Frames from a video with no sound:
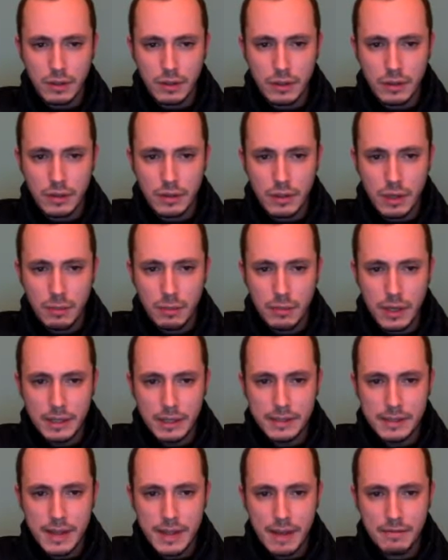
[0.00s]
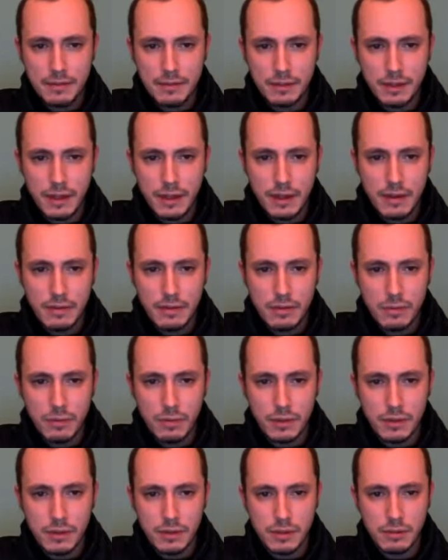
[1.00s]
Now black definitely
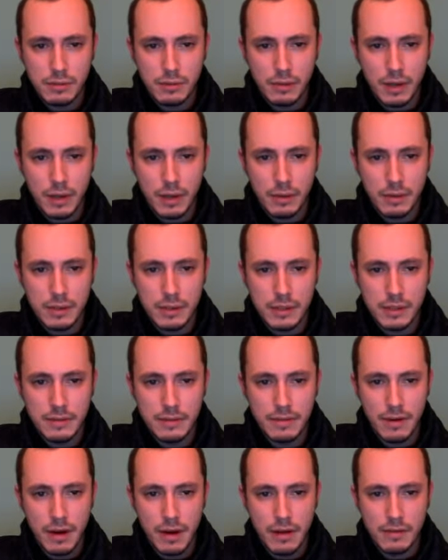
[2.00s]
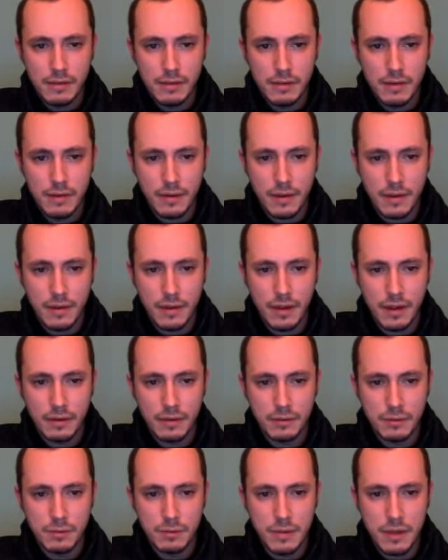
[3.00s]
wants to play queen d5, and then after
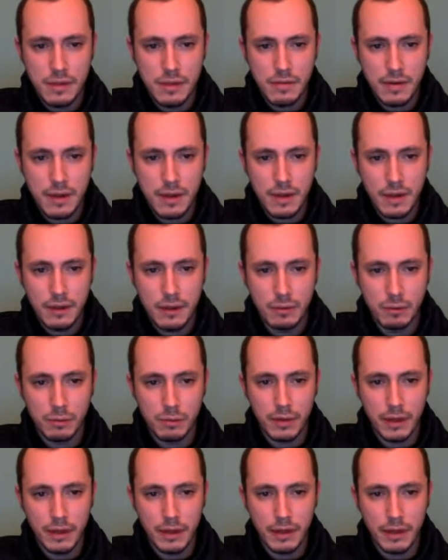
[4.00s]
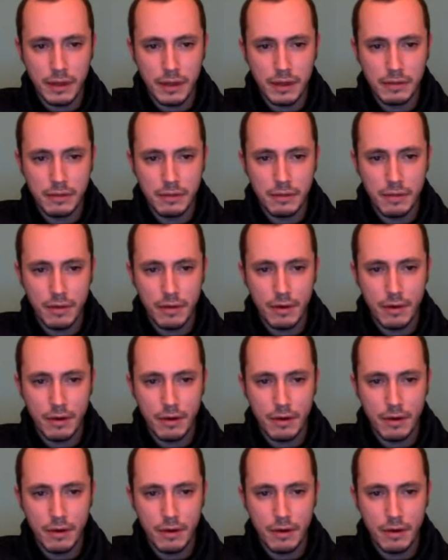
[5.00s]
b3 he'll play a4.